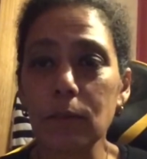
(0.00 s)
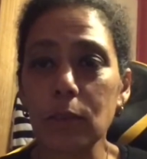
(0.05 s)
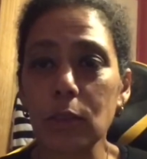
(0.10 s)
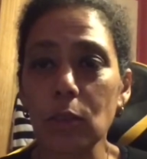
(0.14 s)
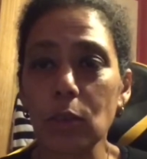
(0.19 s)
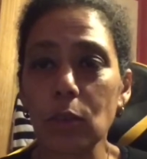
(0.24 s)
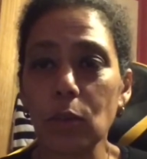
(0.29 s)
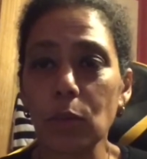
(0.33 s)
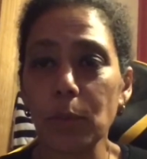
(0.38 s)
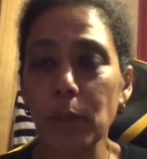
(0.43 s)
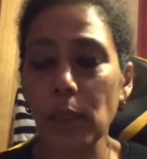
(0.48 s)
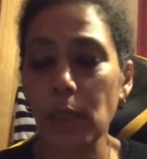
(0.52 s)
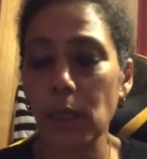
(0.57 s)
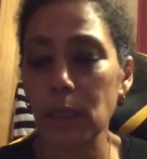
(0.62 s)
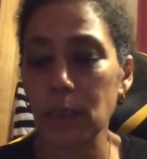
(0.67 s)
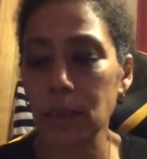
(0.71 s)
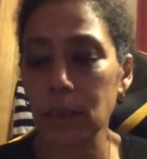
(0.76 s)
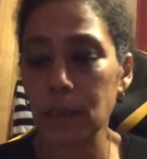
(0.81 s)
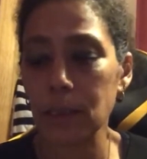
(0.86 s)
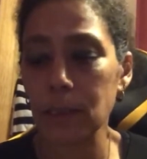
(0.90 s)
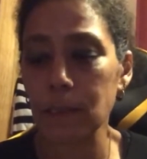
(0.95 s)
I hope you
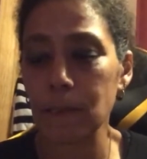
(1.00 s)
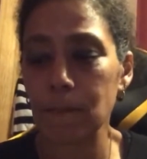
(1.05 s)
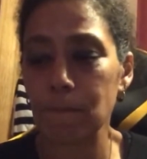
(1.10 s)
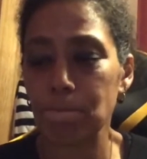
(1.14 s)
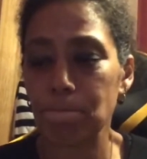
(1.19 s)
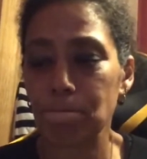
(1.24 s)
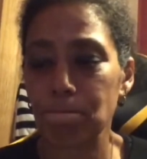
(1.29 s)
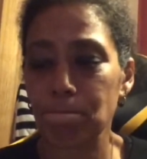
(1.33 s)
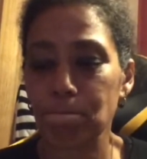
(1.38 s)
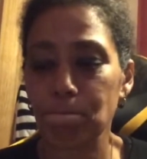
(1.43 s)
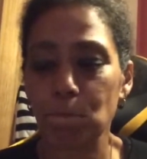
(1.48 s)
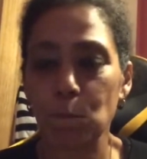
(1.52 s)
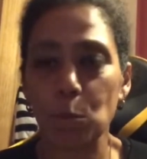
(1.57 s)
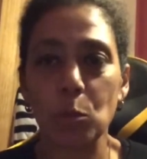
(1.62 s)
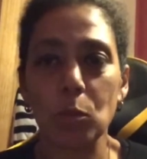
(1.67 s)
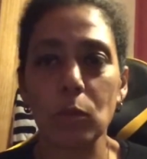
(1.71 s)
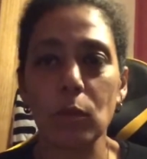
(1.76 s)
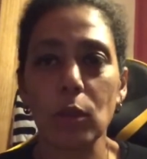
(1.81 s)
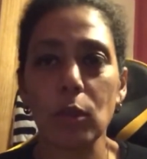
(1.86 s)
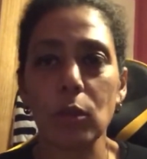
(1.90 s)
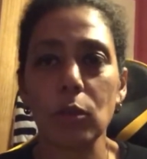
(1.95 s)
liked it.
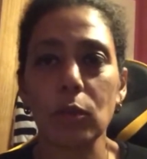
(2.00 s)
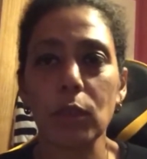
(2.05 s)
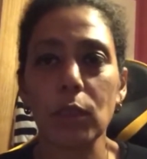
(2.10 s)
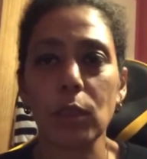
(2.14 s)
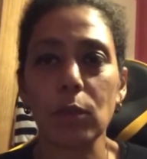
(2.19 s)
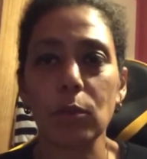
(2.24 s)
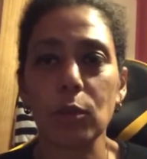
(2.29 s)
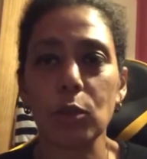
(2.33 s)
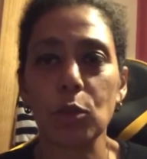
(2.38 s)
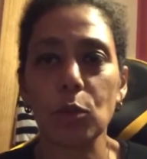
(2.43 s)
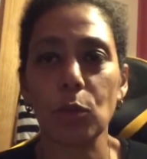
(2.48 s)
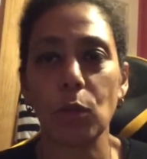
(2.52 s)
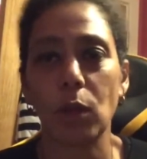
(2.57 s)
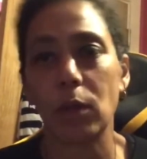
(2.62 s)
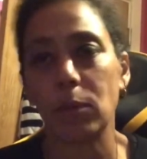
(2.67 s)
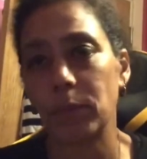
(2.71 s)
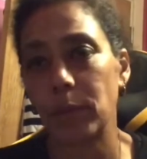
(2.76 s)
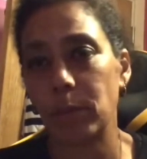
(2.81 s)
I don't think it was too long.